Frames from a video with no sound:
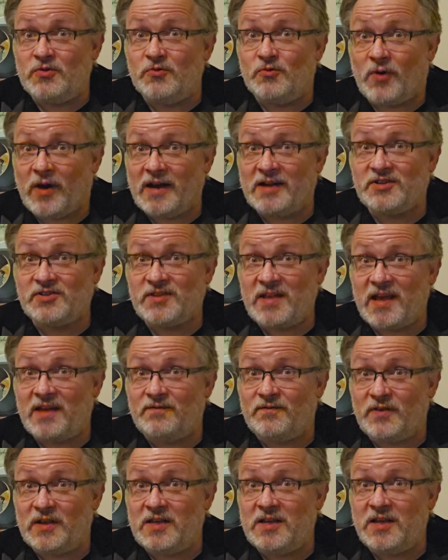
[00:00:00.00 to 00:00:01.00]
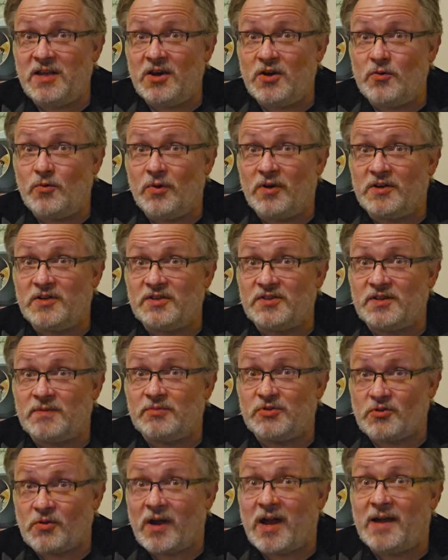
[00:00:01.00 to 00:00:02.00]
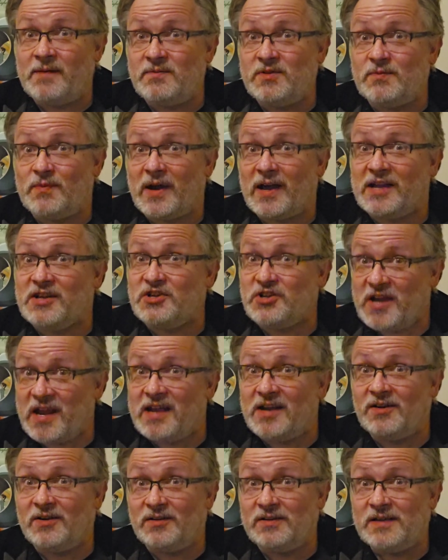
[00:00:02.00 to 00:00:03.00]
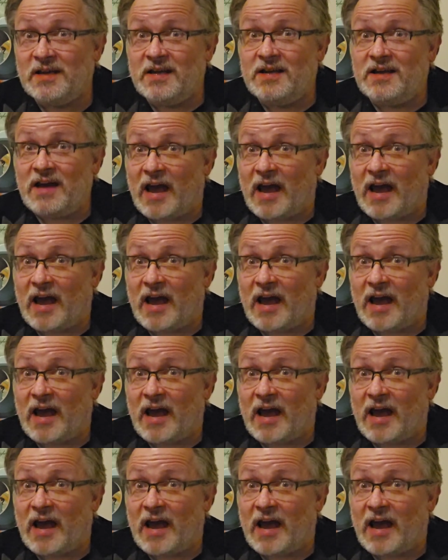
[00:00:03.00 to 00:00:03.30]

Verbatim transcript: who watched that video were to subscribe to my channel,